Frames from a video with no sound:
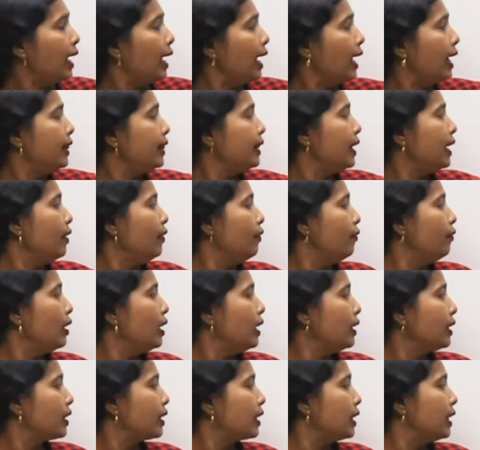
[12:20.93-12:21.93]
And then
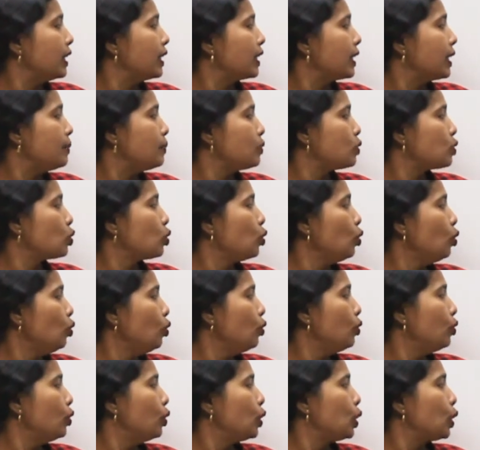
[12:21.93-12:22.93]
when it comes
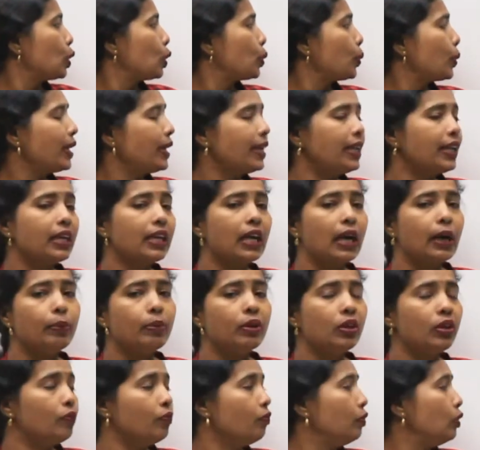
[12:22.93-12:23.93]
to 20
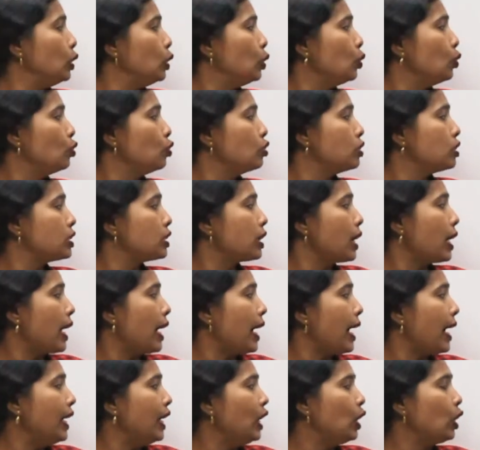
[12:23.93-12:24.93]
carbon, we use
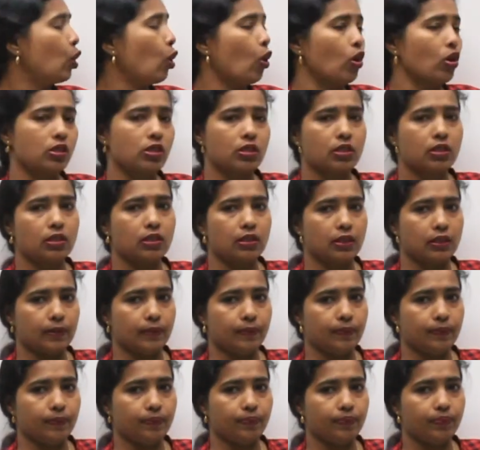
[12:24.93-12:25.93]
icos.
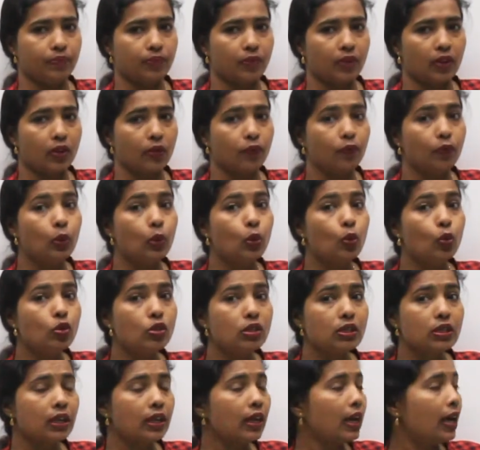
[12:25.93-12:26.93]
We
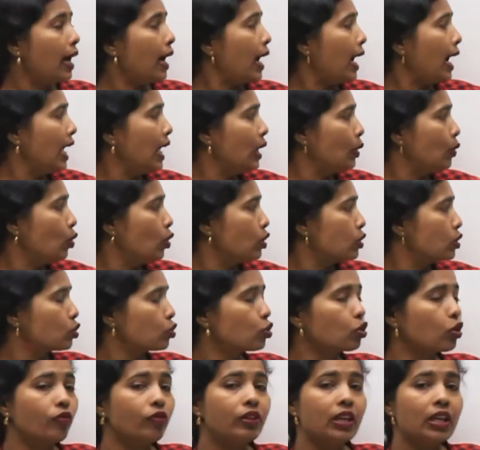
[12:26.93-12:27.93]
use icos.
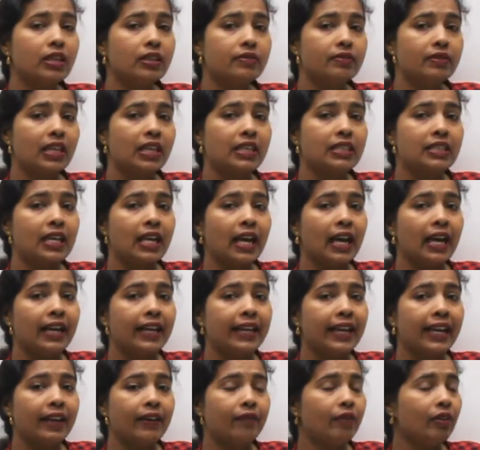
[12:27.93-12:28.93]
So there is an
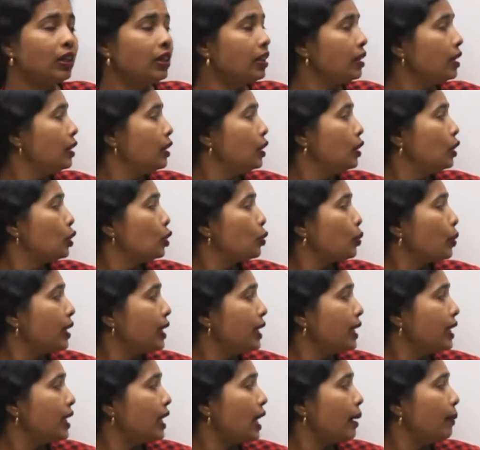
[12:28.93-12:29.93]
alkane with
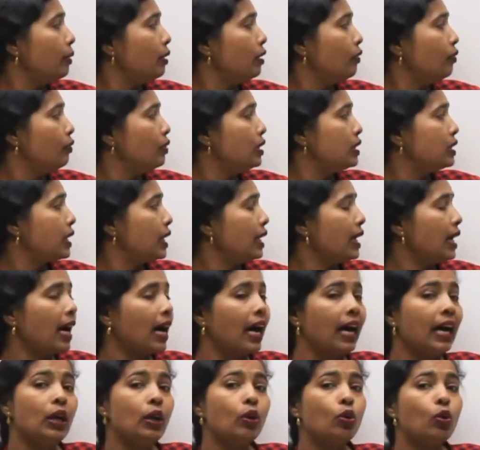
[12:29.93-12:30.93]
20 carbon, we say
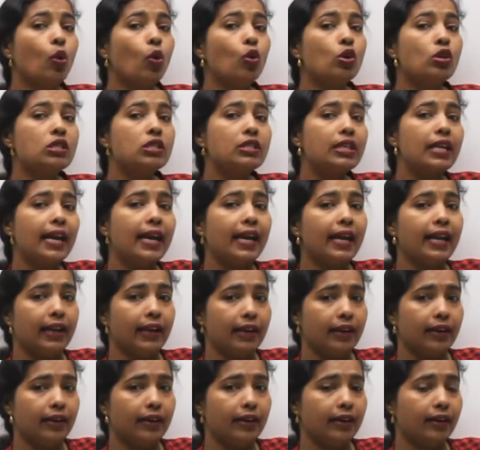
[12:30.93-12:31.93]

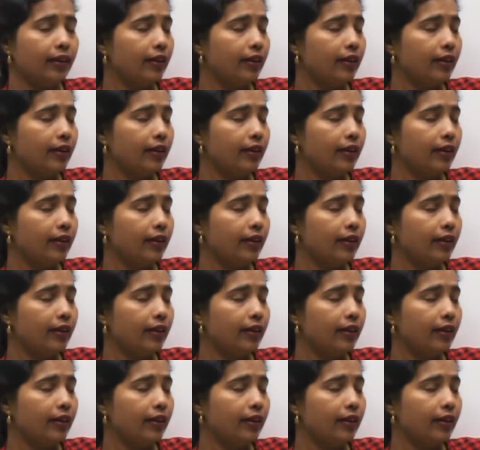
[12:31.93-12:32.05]
icosane.